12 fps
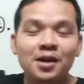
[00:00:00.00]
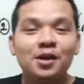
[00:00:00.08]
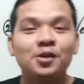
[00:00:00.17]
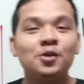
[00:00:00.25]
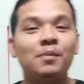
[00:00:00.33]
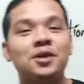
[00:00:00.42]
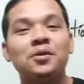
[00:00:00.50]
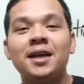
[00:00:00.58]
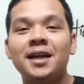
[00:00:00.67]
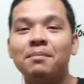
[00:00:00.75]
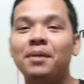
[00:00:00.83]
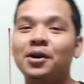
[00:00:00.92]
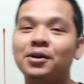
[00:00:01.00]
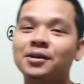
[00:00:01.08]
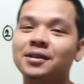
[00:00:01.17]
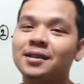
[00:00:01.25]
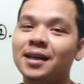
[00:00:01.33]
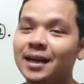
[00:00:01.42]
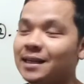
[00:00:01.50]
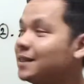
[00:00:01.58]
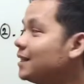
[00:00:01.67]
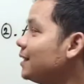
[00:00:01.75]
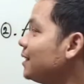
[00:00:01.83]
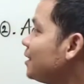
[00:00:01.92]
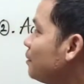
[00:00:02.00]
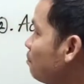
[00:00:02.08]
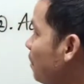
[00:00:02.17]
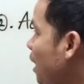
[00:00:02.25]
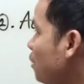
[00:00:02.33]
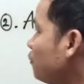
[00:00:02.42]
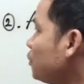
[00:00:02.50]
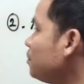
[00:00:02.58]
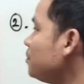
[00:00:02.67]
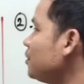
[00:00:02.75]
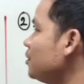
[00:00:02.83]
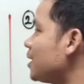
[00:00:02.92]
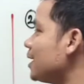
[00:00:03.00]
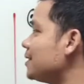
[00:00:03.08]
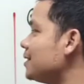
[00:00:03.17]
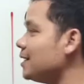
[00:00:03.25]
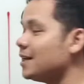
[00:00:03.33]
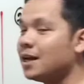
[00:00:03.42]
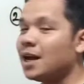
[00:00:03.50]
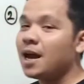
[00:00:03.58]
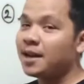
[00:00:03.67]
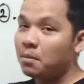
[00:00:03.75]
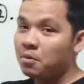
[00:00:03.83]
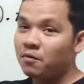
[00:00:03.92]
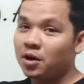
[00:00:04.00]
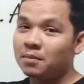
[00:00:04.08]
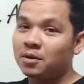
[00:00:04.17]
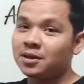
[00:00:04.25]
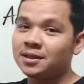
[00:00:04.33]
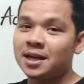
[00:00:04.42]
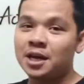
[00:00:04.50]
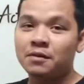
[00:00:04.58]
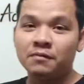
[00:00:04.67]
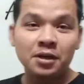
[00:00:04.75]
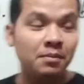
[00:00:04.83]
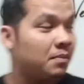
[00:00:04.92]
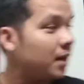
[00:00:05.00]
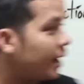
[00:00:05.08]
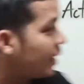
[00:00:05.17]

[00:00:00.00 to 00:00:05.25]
to make you clear about the lesson main verb, you can see number one about state verb and